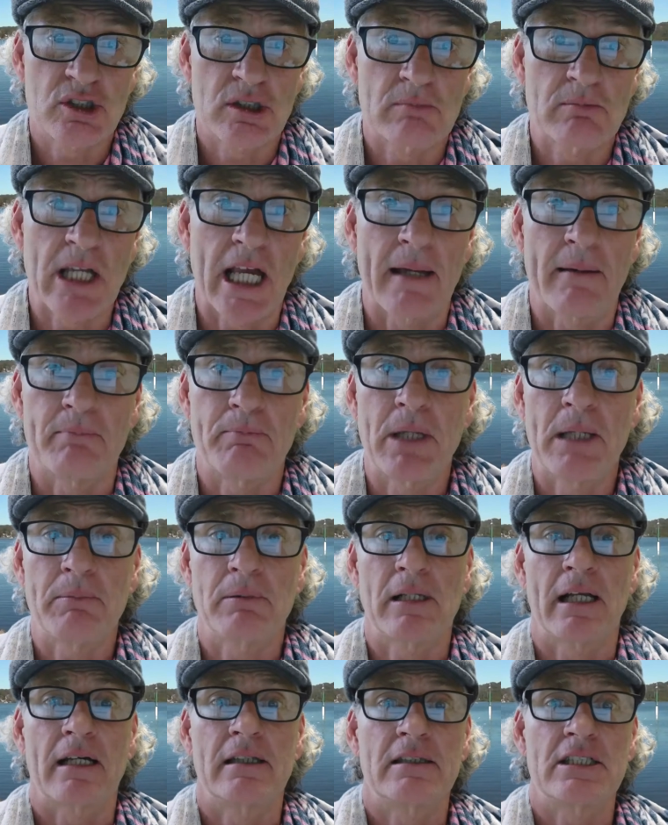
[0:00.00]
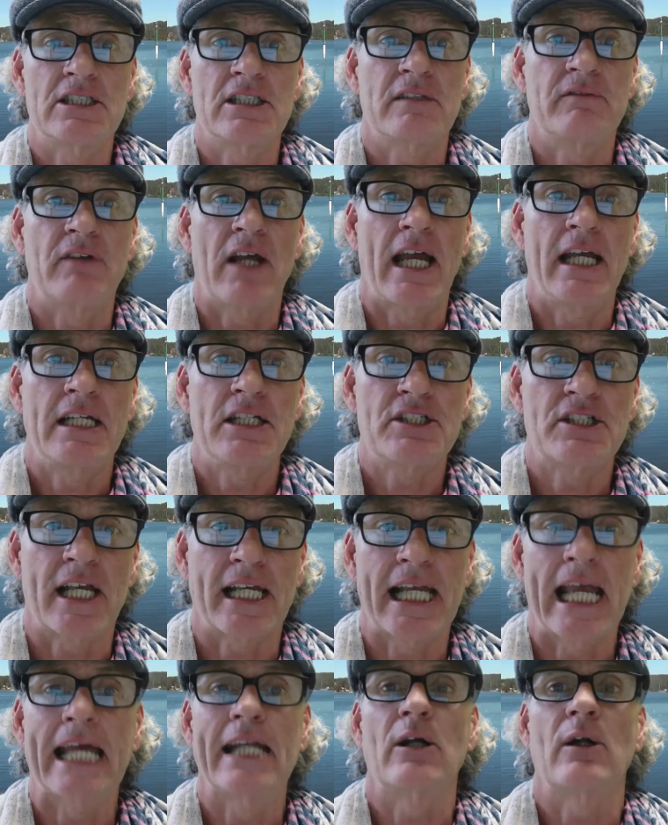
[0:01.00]
Yeah, people are disadvantaged. They
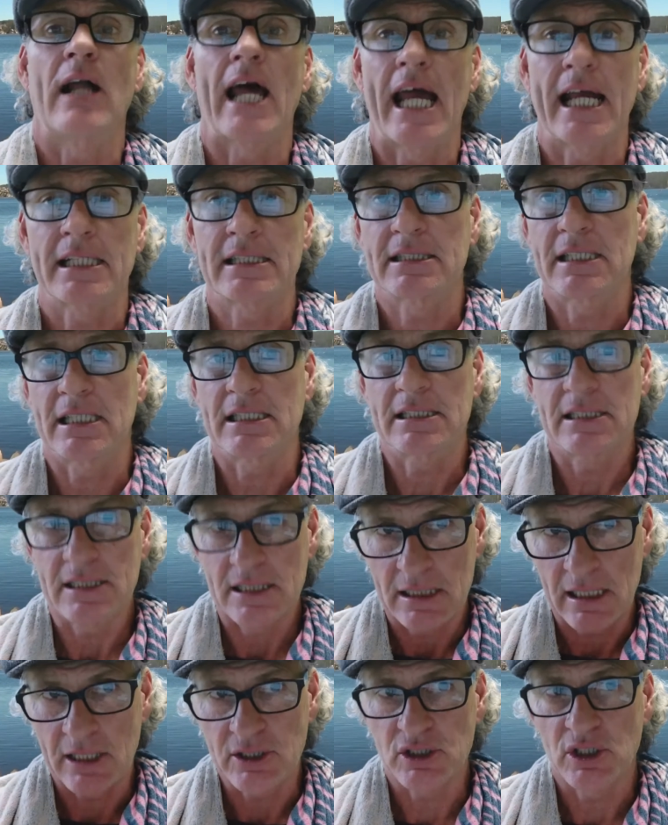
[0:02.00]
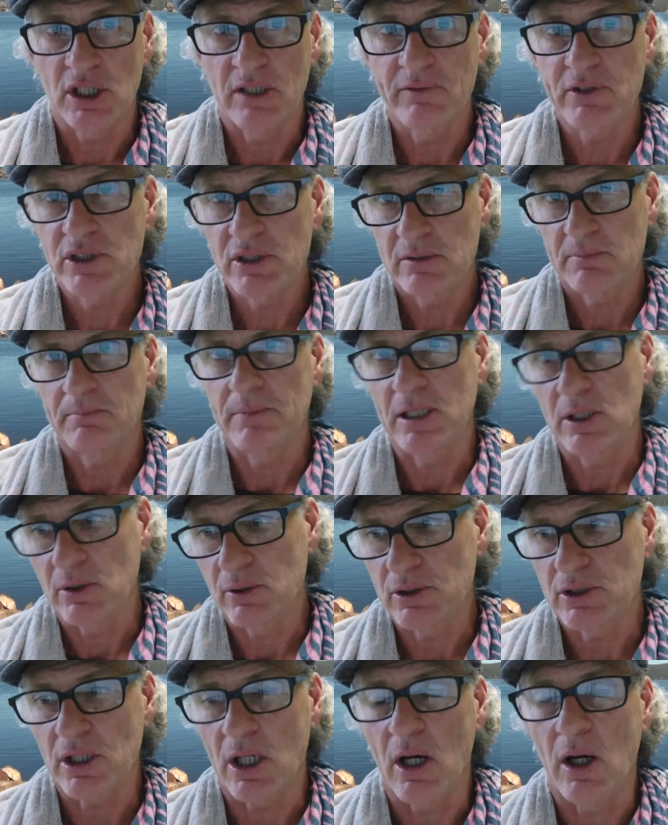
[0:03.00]
cannot access a service
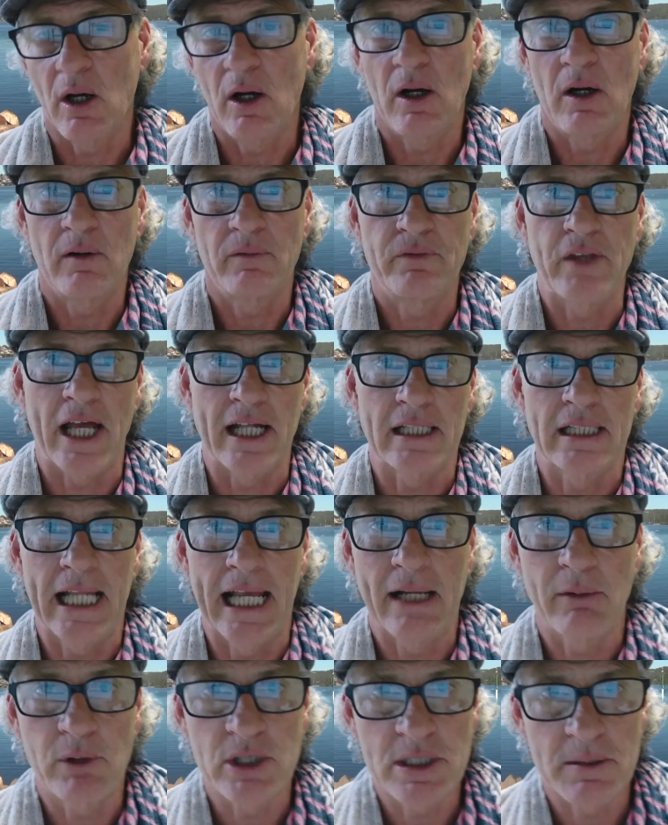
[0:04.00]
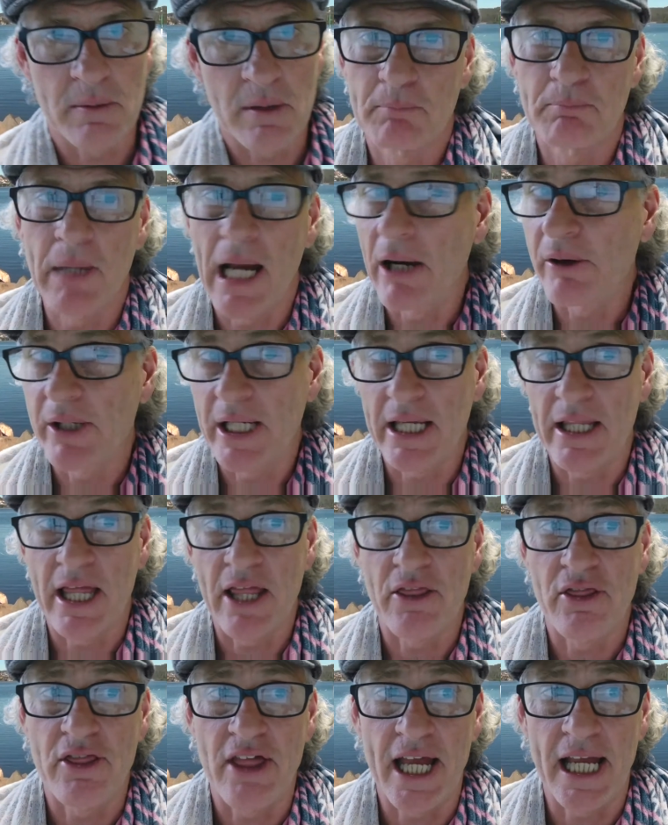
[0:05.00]
because of that language
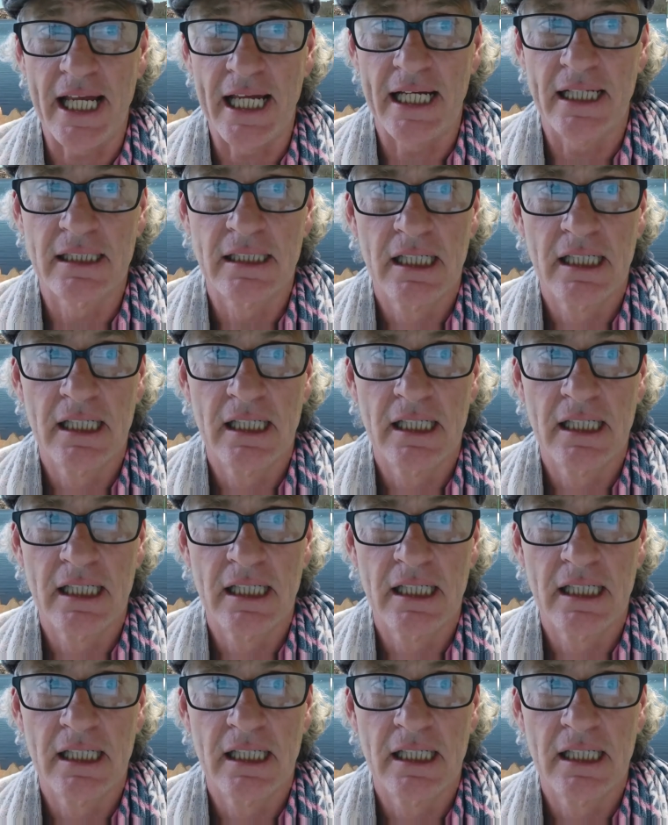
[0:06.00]
barrier there.